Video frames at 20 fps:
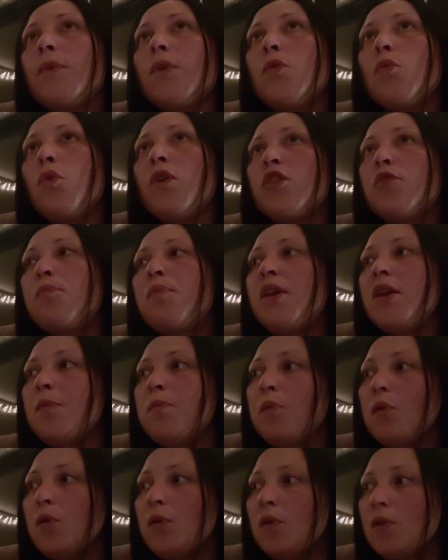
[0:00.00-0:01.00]
with
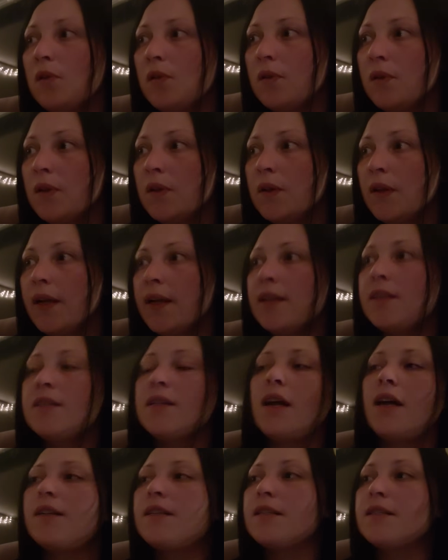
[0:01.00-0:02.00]
people. Like, it's
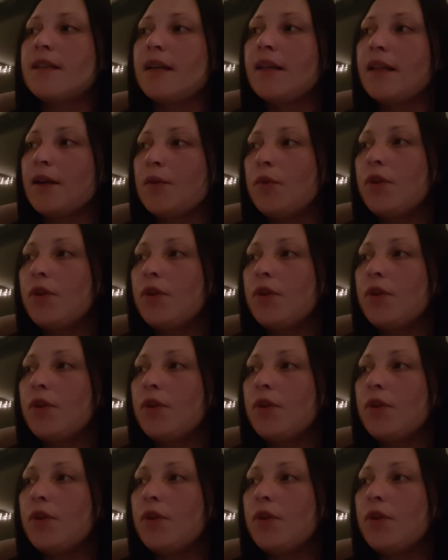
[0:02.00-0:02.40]
not to say, like,